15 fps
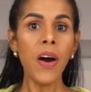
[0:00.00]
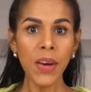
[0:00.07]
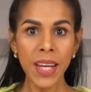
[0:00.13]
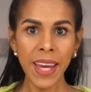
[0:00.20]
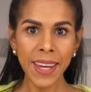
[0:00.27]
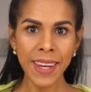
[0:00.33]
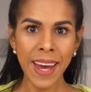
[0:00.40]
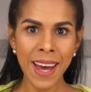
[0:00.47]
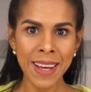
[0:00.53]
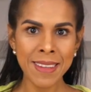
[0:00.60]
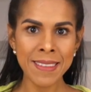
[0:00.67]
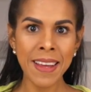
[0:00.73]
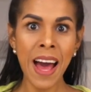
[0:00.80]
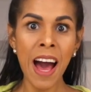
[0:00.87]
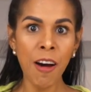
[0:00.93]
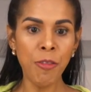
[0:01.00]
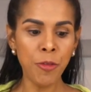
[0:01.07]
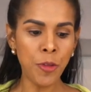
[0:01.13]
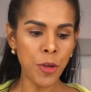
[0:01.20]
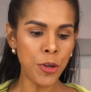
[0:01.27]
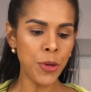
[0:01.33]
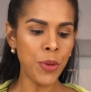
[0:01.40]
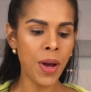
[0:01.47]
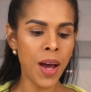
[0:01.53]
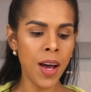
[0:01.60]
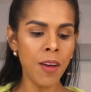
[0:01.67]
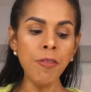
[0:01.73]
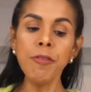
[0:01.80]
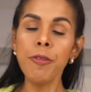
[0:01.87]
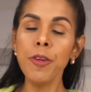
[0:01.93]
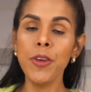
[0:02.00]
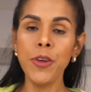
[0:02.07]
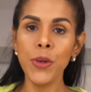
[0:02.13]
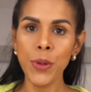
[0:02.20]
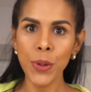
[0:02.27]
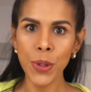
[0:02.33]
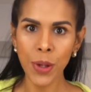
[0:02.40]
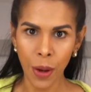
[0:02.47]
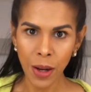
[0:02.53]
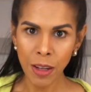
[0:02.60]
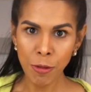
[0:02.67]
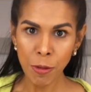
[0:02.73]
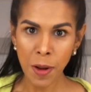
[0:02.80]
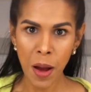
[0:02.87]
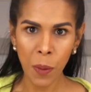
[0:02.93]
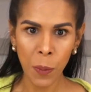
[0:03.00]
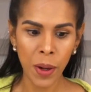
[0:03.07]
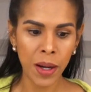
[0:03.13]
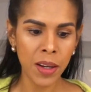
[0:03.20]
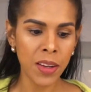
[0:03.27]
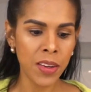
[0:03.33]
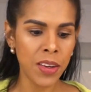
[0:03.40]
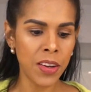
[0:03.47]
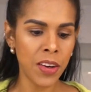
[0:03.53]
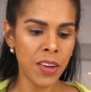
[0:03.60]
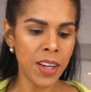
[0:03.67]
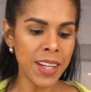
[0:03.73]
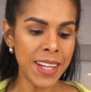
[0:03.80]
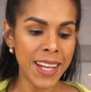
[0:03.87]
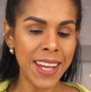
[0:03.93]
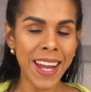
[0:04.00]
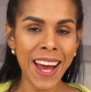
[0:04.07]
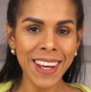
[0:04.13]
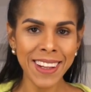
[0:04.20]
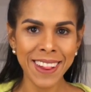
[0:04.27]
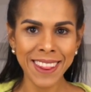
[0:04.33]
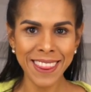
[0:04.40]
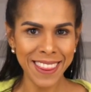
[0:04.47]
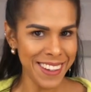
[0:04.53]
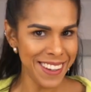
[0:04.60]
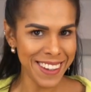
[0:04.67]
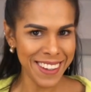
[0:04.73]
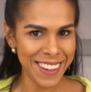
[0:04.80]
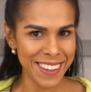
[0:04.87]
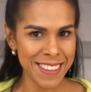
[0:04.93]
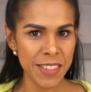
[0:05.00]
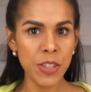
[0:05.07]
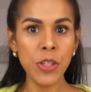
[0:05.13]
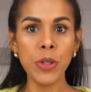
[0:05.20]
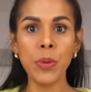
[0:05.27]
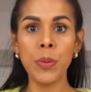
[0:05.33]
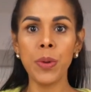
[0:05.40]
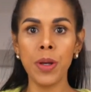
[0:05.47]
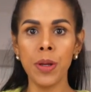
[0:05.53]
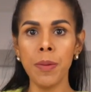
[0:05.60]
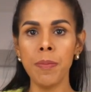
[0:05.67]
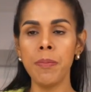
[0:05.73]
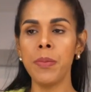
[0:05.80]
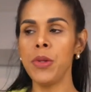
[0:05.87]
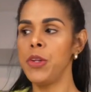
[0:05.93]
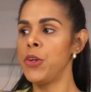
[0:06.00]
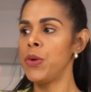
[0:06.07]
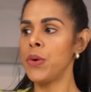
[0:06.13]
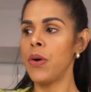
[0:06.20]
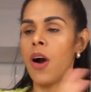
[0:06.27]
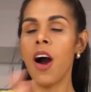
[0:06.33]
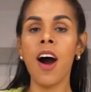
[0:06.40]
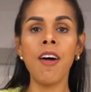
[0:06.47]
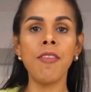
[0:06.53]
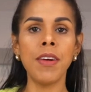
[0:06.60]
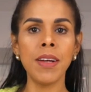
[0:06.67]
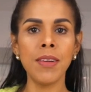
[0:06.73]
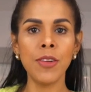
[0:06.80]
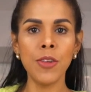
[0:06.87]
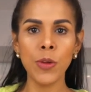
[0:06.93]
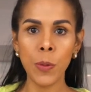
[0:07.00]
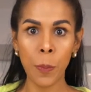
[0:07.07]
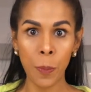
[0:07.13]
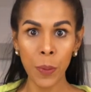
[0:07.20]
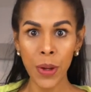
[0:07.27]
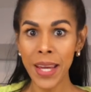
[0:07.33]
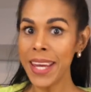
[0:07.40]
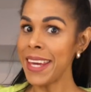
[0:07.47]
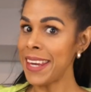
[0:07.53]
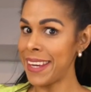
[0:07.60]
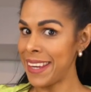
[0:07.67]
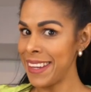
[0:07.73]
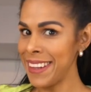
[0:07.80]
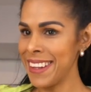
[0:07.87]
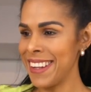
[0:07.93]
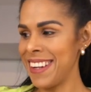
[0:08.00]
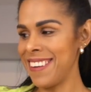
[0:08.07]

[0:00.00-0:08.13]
Okay guys, after you have your cauliflower, cut it like this, you will put your oven to preheat.